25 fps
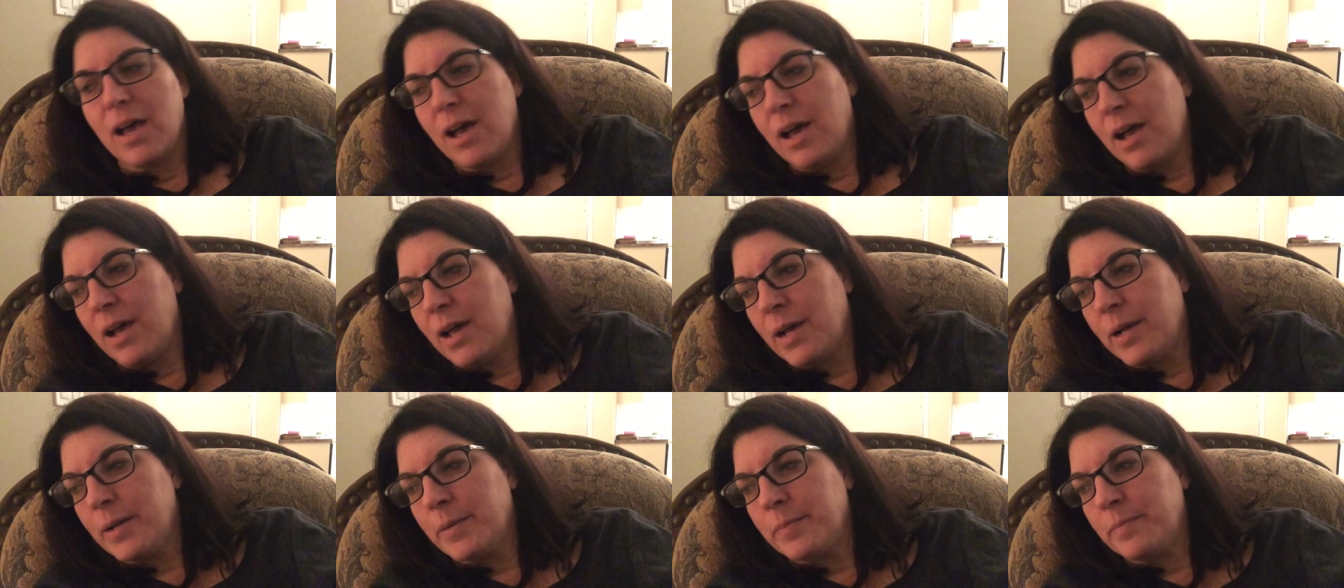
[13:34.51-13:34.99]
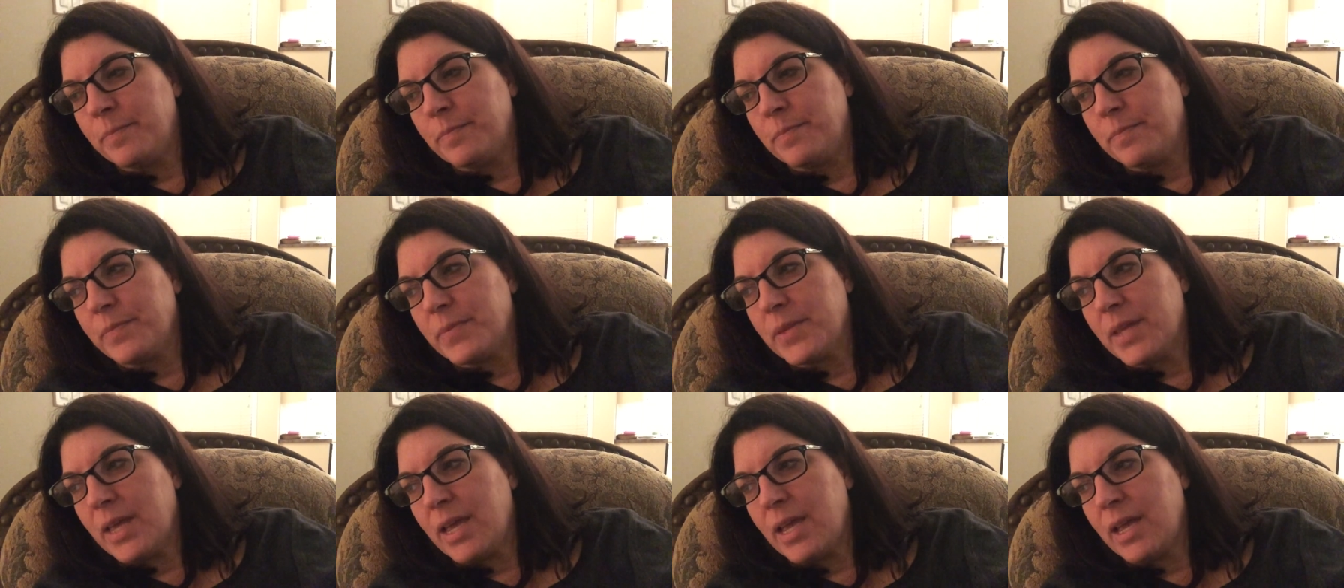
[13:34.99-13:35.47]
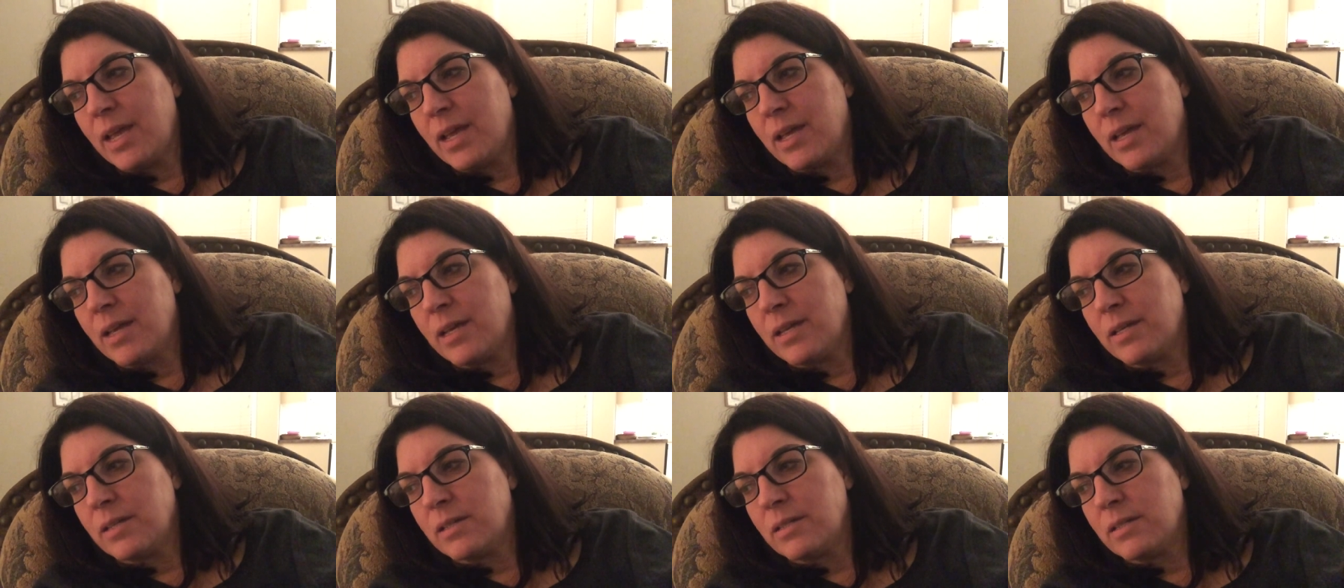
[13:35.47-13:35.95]
Um,
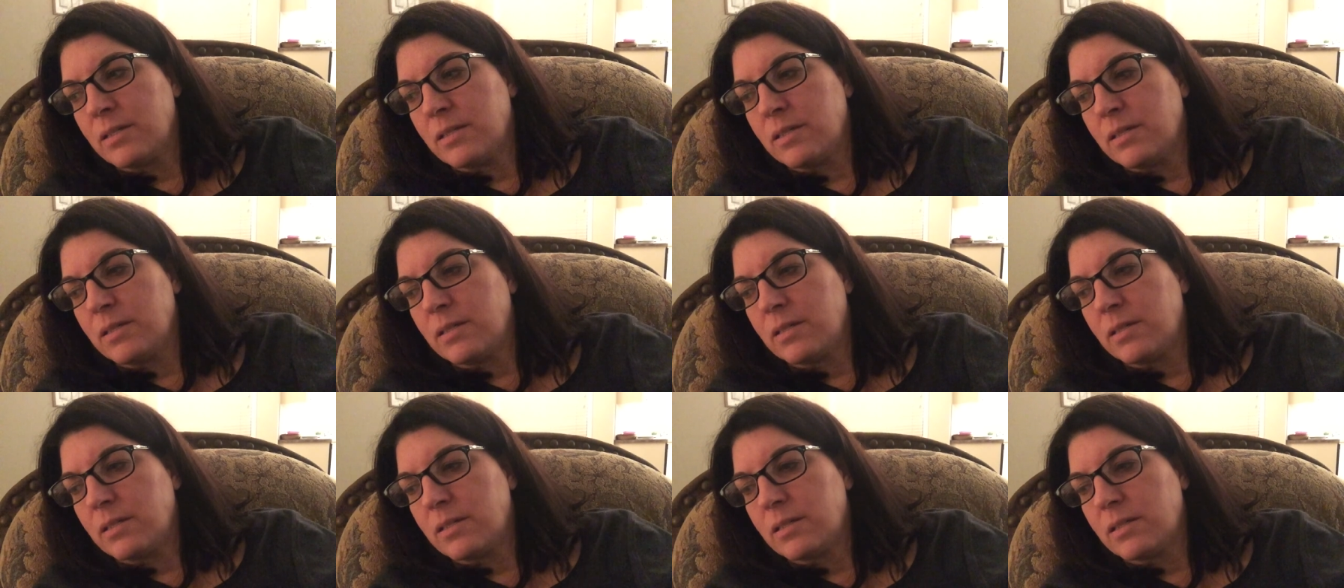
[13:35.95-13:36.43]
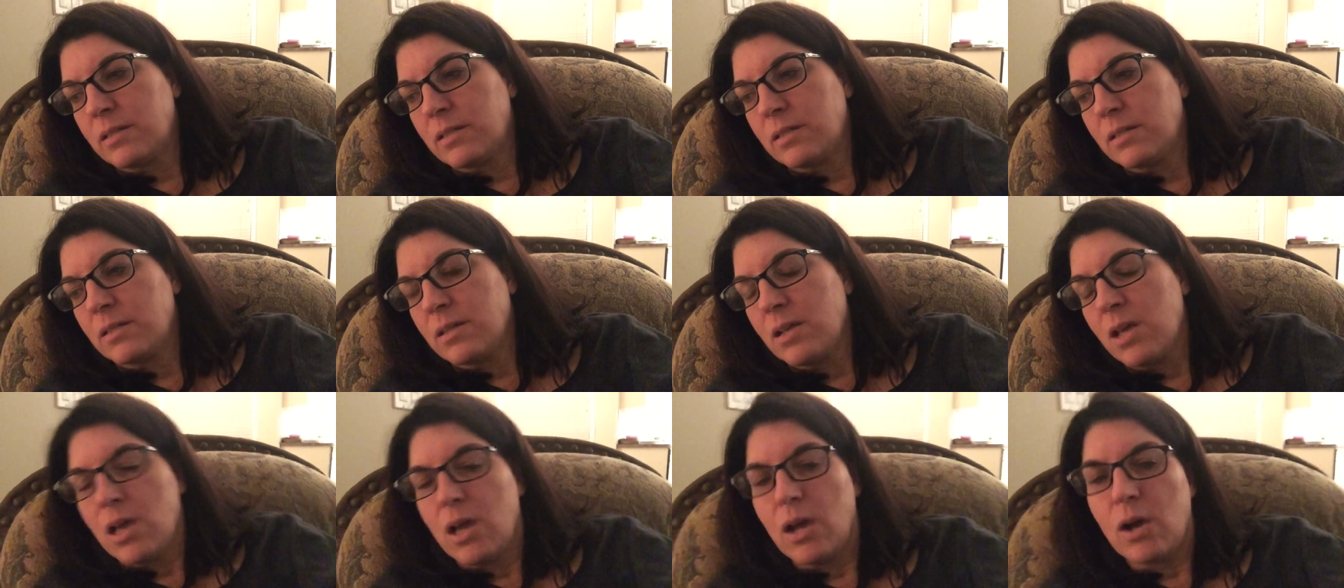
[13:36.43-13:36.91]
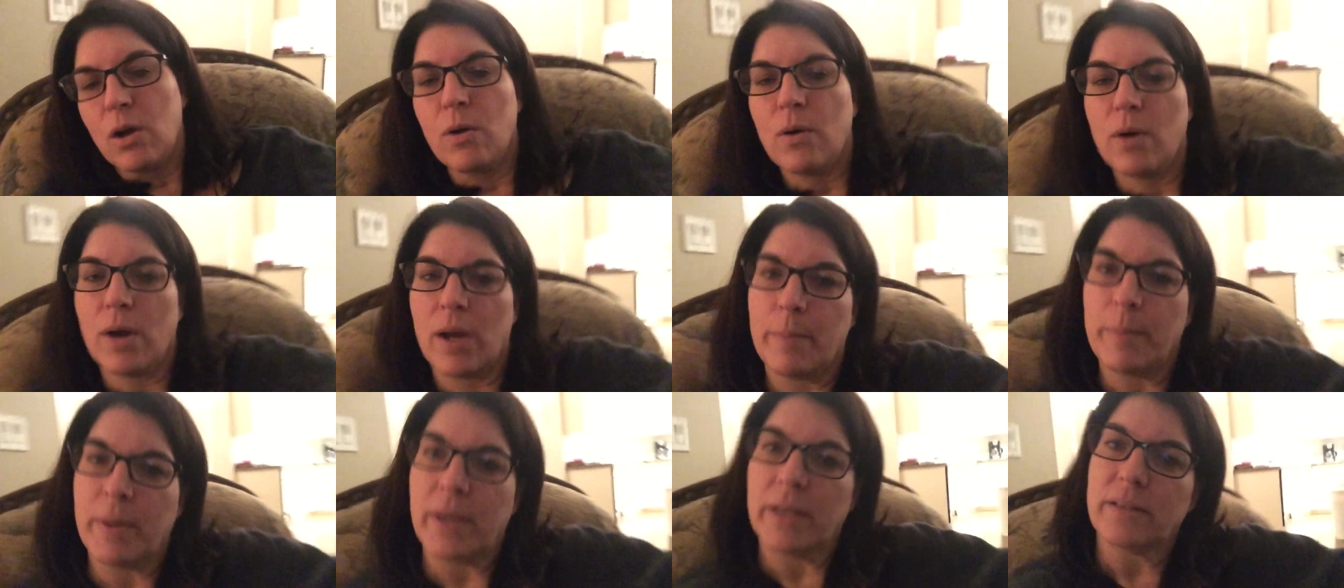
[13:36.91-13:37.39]
and oh,
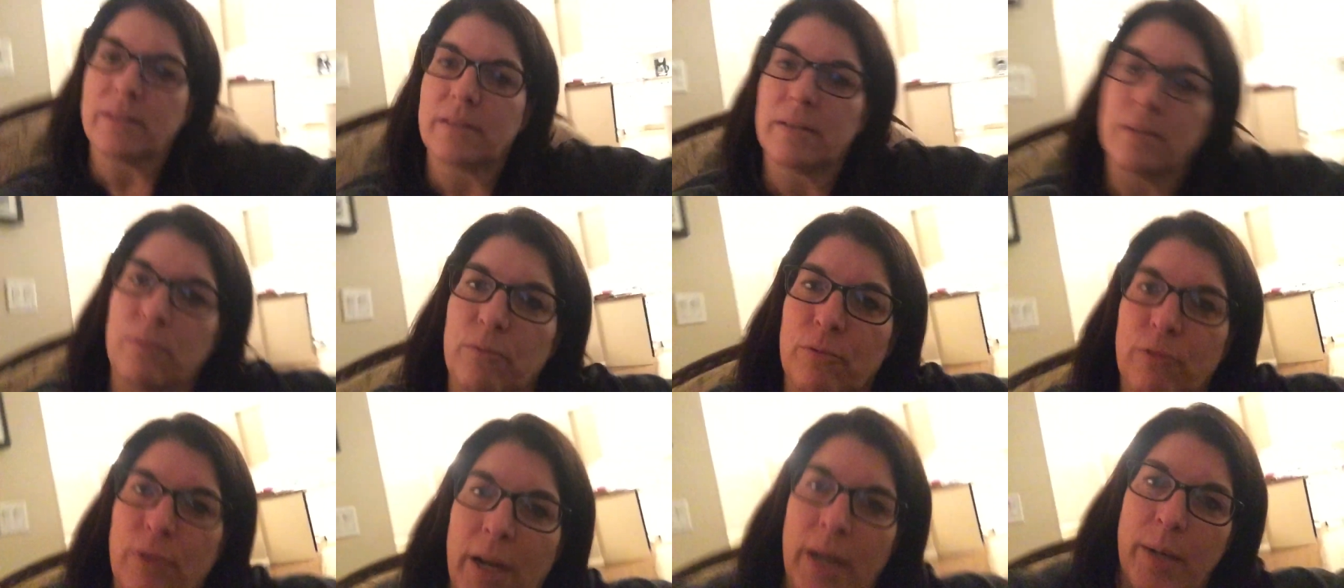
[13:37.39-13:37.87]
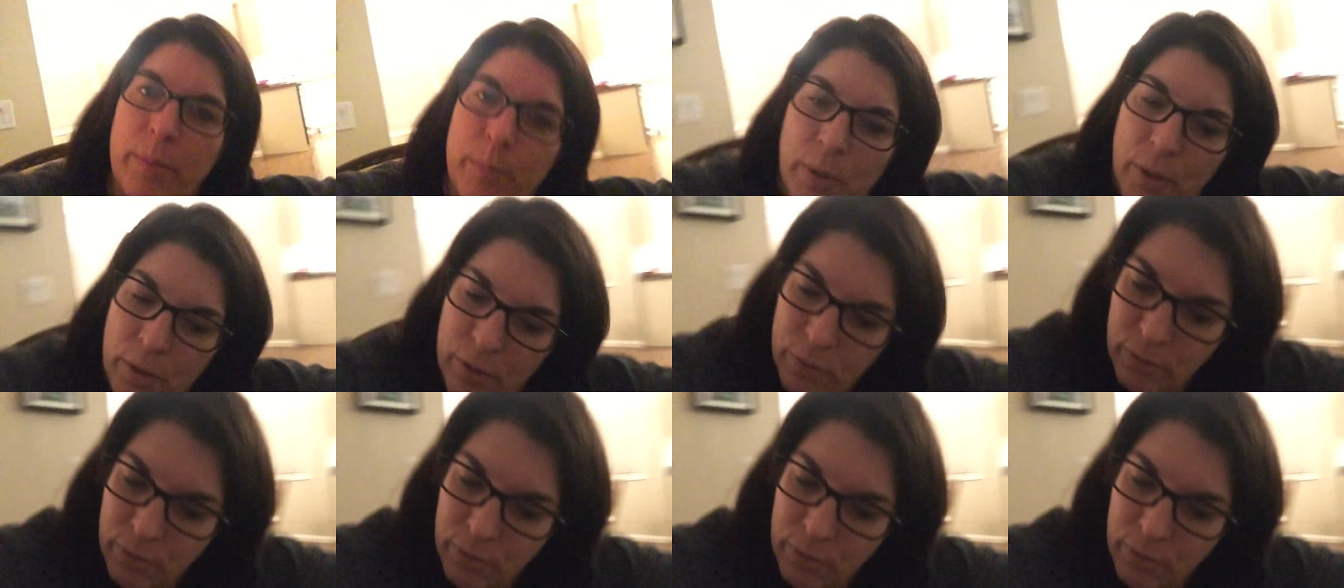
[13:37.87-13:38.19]
I made some rainbow